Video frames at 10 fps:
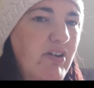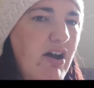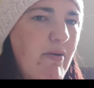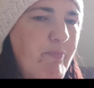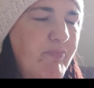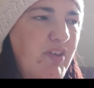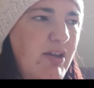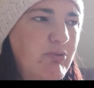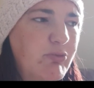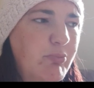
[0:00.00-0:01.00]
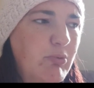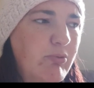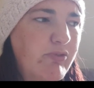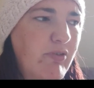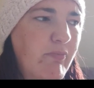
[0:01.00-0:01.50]
Um, it was
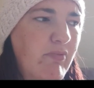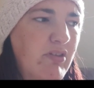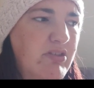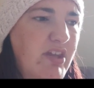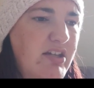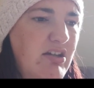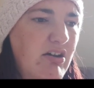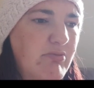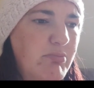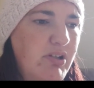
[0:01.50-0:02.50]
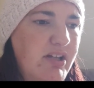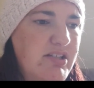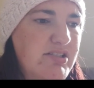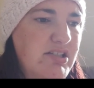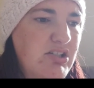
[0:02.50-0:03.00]
bought from that yarn
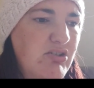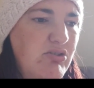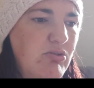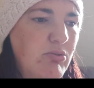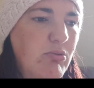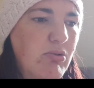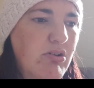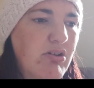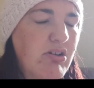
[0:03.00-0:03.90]
place in New York.